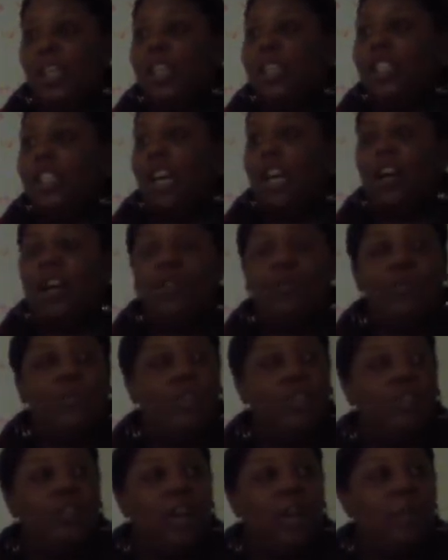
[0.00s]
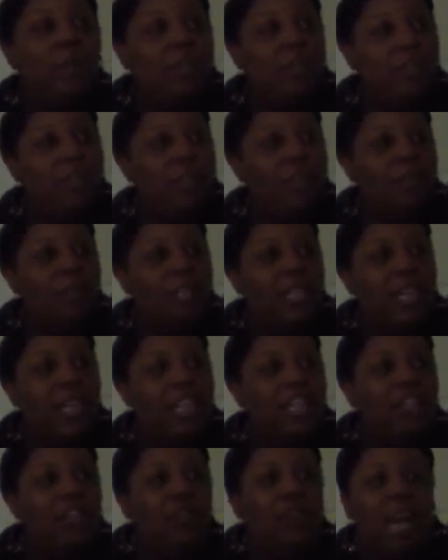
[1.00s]
So, you know what I'm
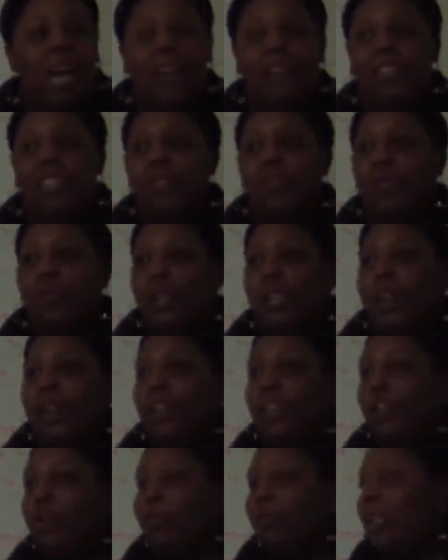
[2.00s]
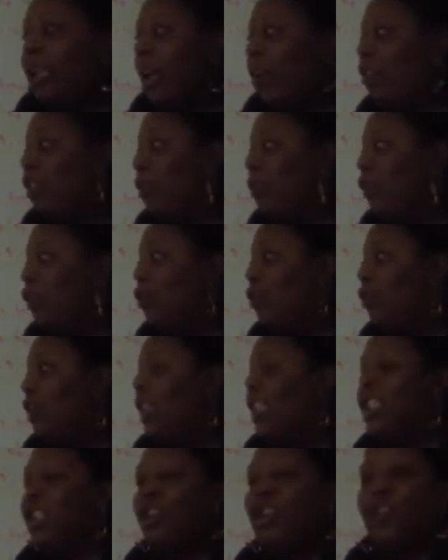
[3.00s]
saying? You have to, whatever you put out is what you're going
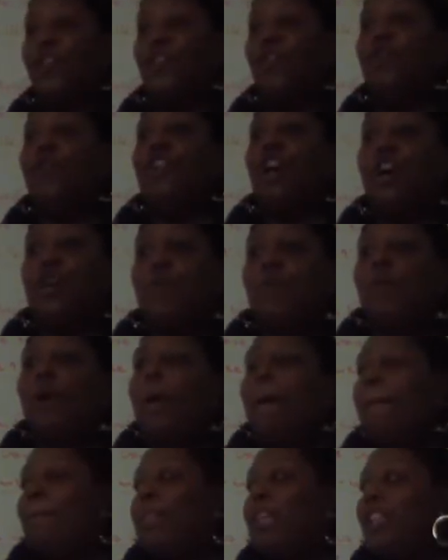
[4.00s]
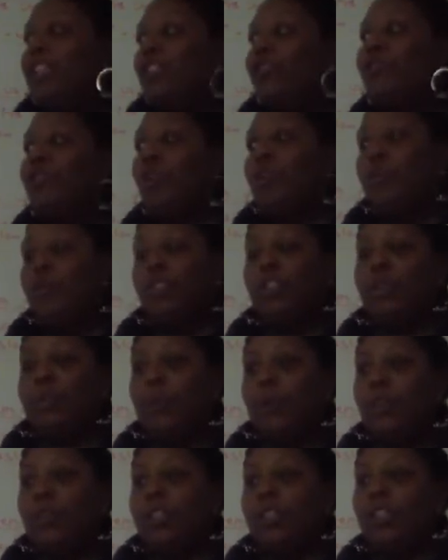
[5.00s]
to get. So, if you know that you're doing what you're
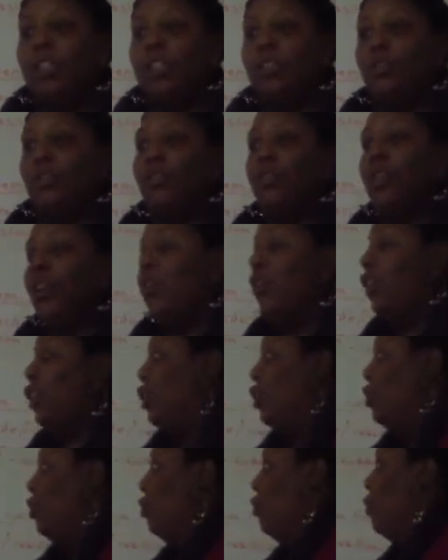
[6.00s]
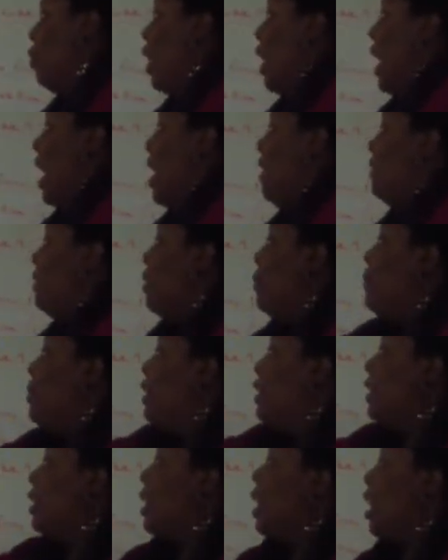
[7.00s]
supposed to do, you know that you have
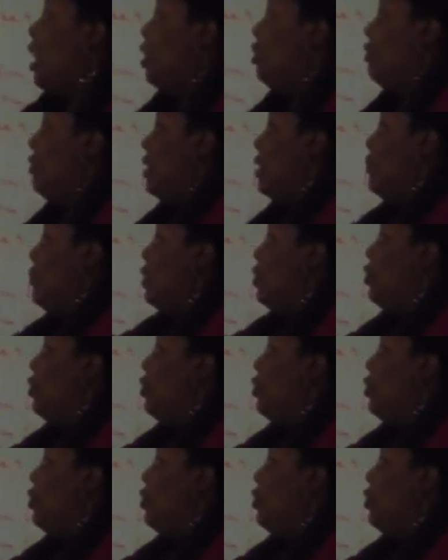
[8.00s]
submitted to God, you submitted